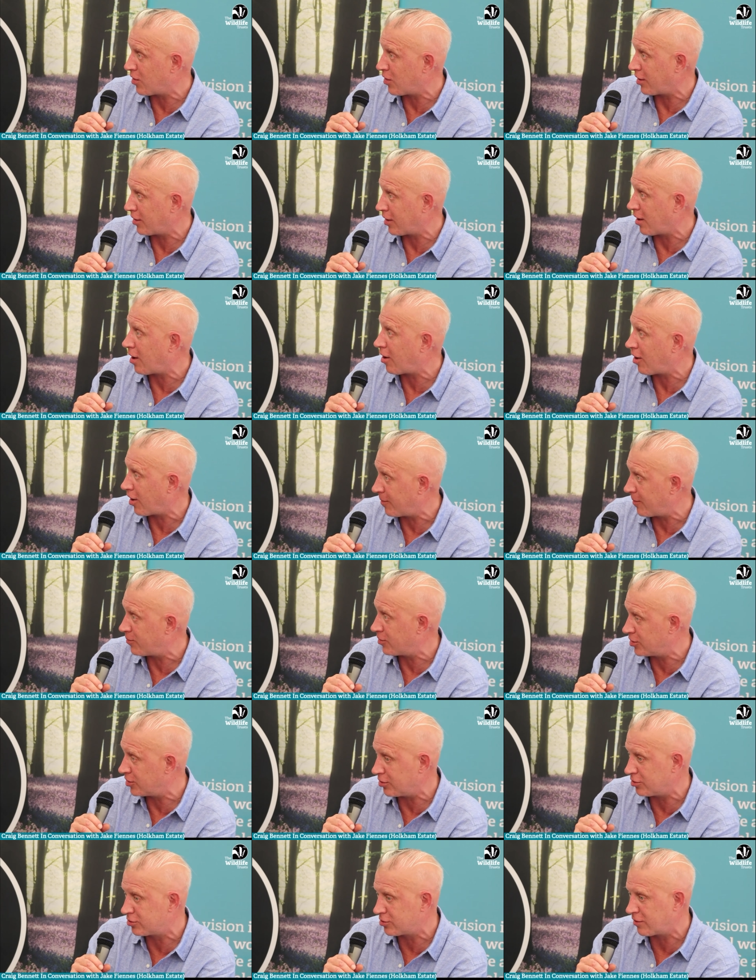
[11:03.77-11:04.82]
quite a high
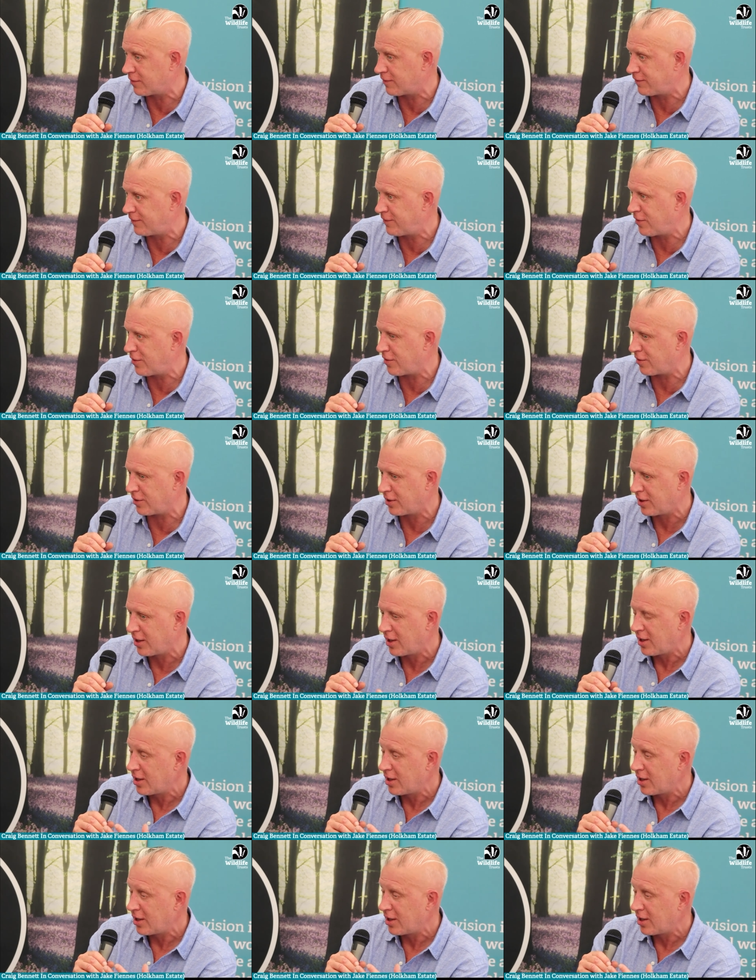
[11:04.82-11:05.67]
producer of food.